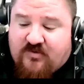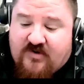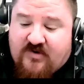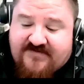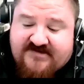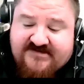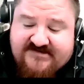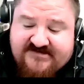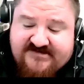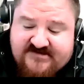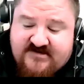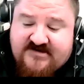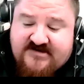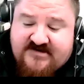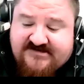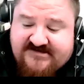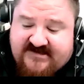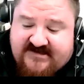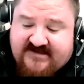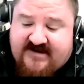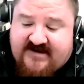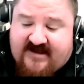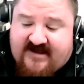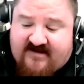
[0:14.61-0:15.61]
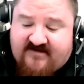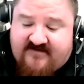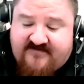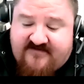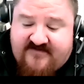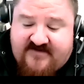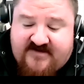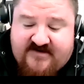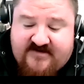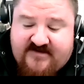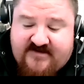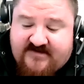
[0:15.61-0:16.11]
the students get out of
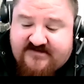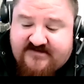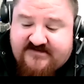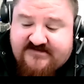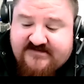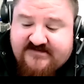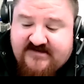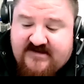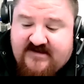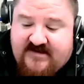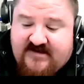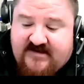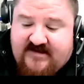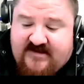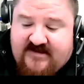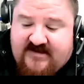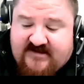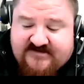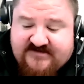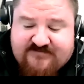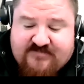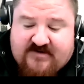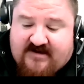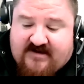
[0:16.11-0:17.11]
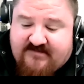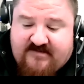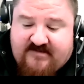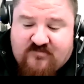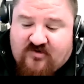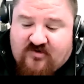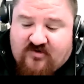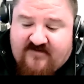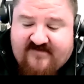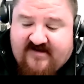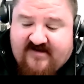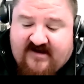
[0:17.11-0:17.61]
it is probably
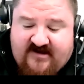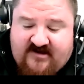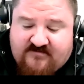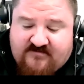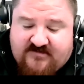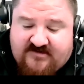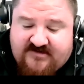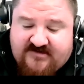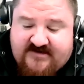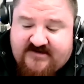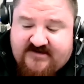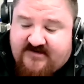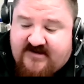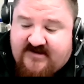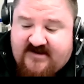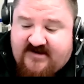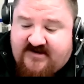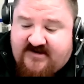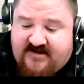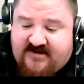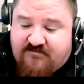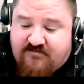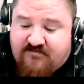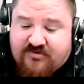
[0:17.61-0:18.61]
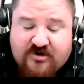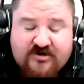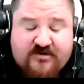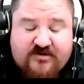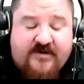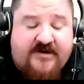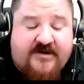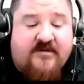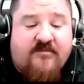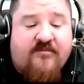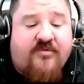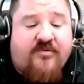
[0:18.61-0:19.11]
more valuable than any book
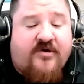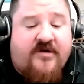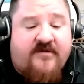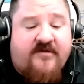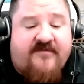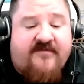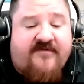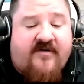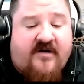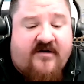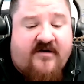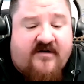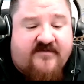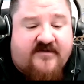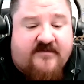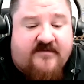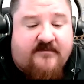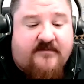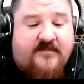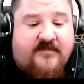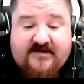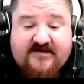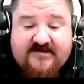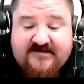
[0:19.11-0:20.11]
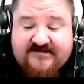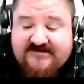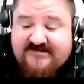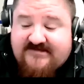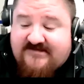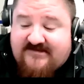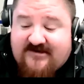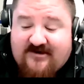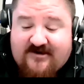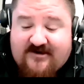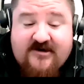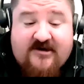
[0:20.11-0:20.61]
we can put in front of them, because
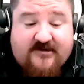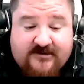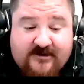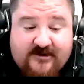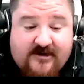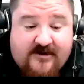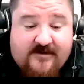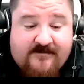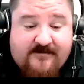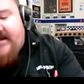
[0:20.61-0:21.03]
they're going to learn.